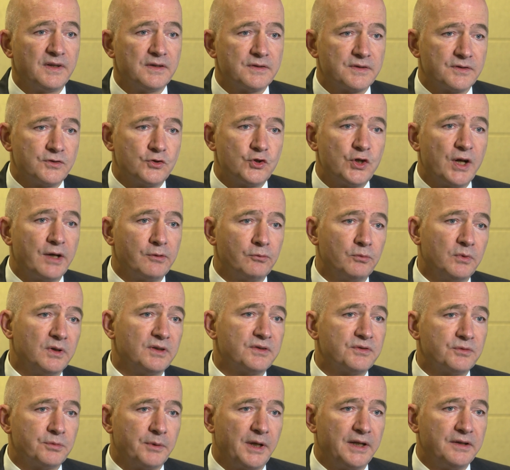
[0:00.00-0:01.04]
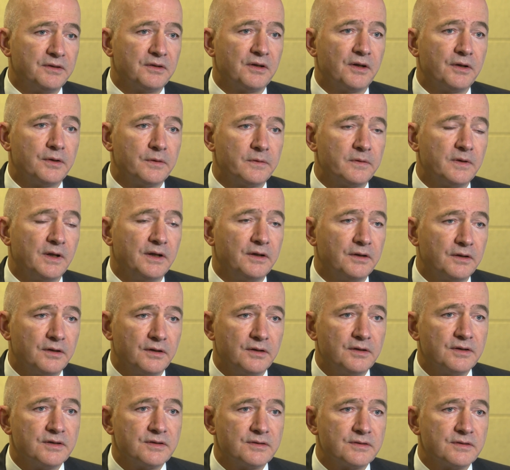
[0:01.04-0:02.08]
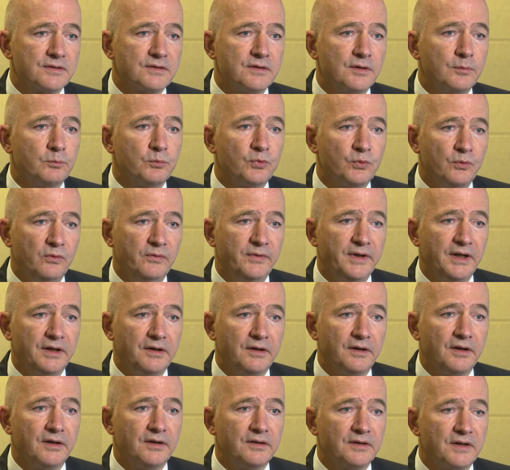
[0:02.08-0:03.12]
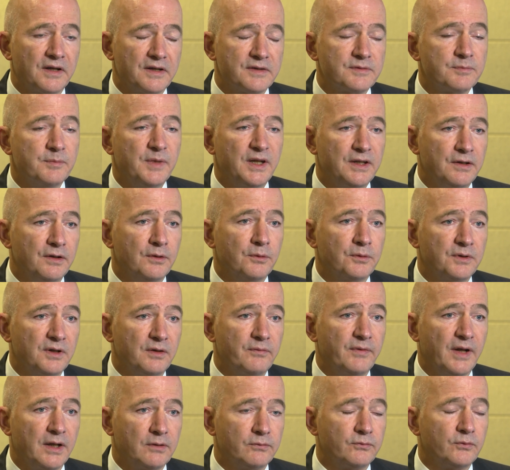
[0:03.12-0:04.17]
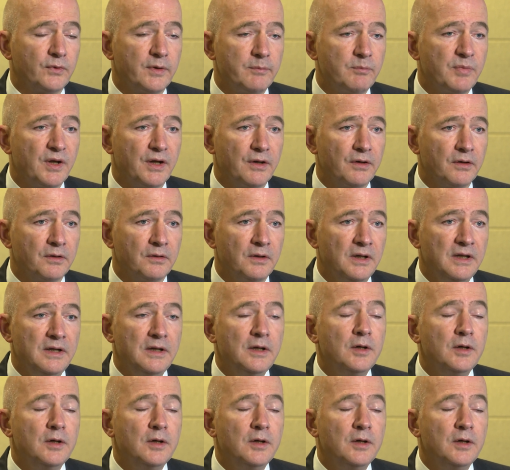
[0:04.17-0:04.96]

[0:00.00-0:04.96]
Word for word: This general trend, I think, is improving and has made aortic valve repair